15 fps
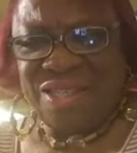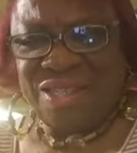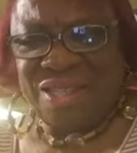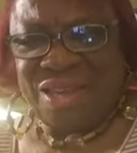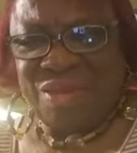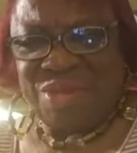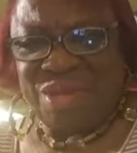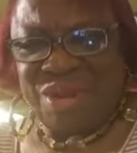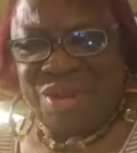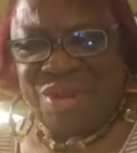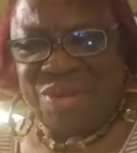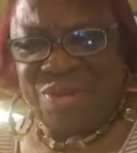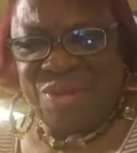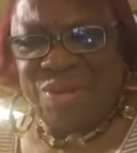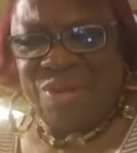No, I'm sorry,
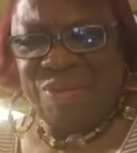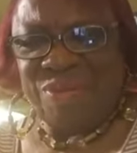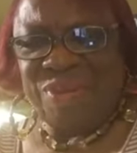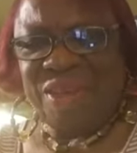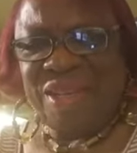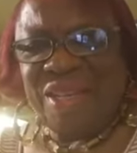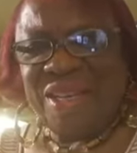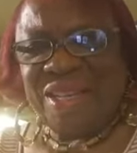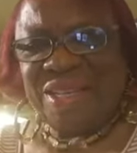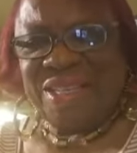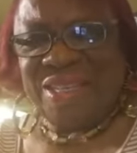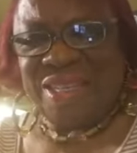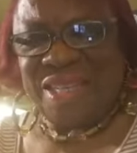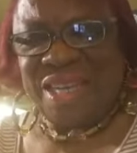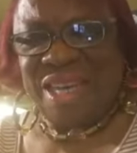that's wrong.
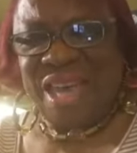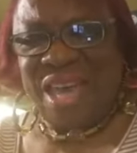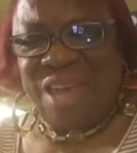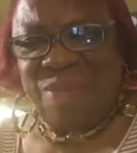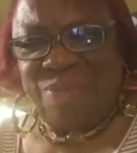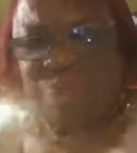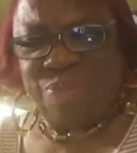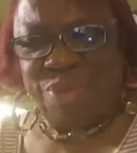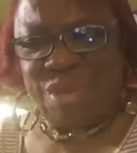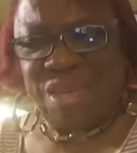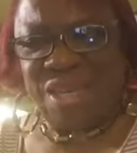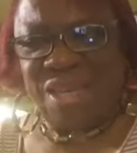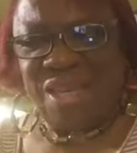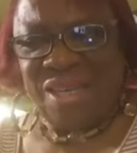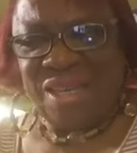
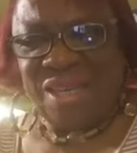CABMSP,